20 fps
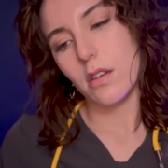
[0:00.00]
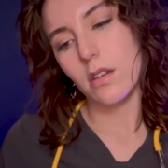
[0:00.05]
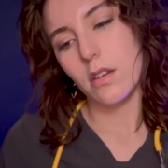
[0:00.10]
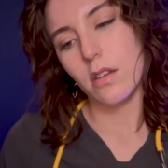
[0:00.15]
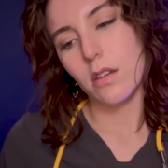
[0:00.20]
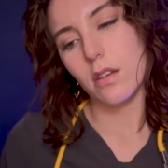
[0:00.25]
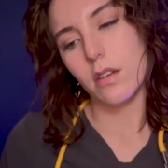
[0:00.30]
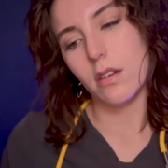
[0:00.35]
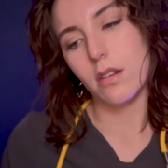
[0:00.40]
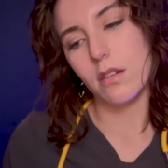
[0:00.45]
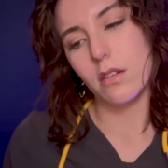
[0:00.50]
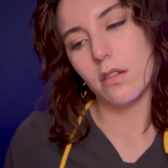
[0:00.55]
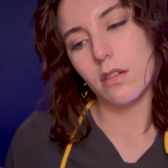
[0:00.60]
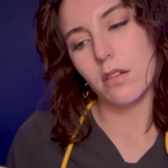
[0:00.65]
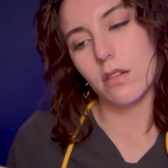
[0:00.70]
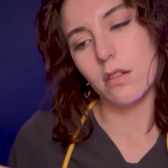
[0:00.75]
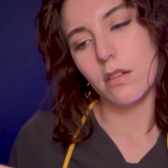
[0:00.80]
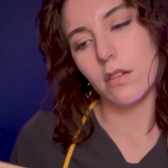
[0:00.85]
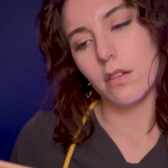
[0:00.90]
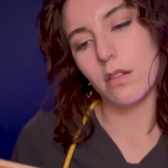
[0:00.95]

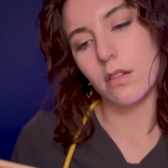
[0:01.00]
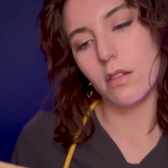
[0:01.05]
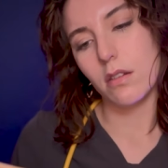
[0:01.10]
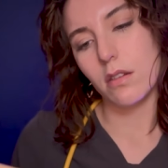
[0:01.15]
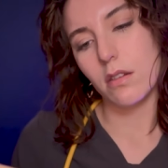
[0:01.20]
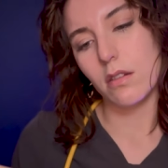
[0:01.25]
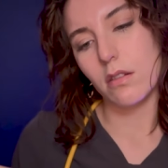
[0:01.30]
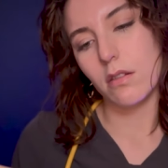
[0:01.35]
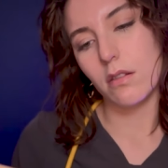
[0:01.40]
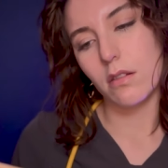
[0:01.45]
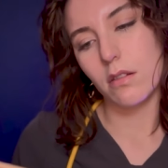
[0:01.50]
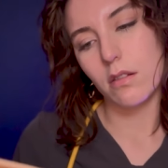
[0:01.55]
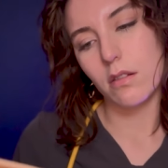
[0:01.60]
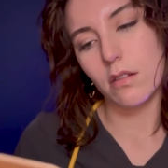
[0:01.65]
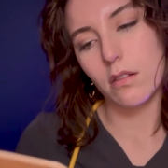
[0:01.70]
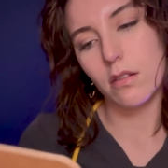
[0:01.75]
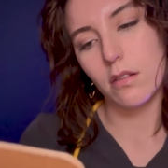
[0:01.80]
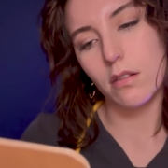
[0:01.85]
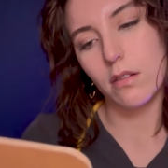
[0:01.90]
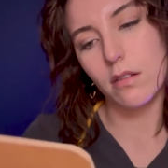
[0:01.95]
Uh,
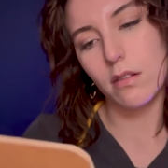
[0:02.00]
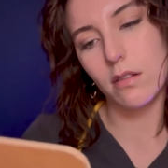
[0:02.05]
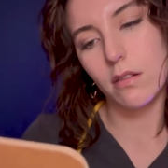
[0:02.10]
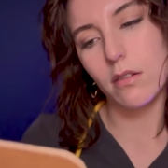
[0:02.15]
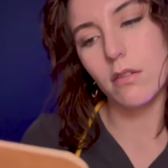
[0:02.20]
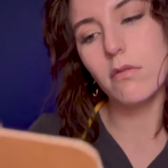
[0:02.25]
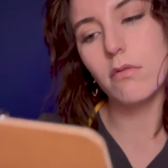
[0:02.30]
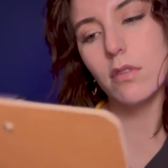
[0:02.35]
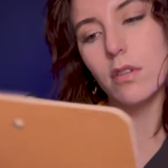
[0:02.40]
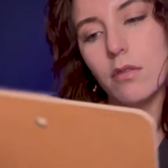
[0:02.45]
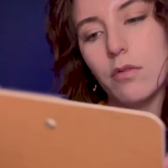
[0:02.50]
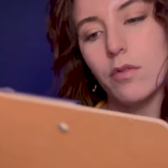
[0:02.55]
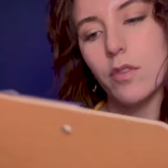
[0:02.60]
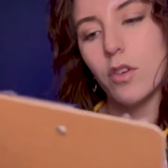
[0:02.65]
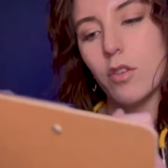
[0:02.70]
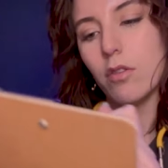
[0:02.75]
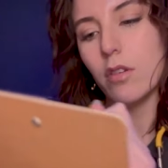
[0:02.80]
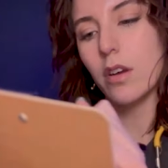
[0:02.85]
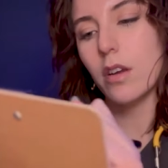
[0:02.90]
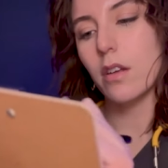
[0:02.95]
oh, no,
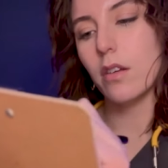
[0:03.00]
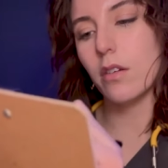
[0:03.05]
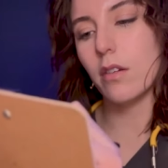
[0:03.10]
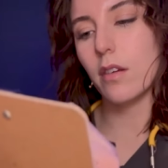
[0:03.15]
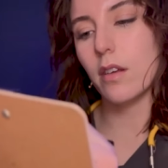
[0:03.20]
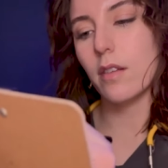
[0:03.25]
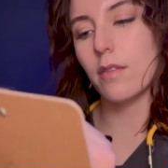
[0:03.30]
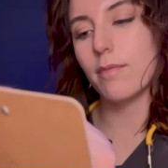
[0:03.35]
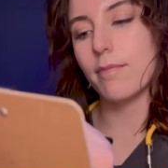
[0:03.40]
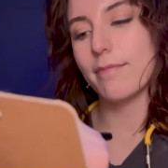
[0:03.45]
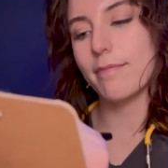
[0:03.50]
you're right. Okay.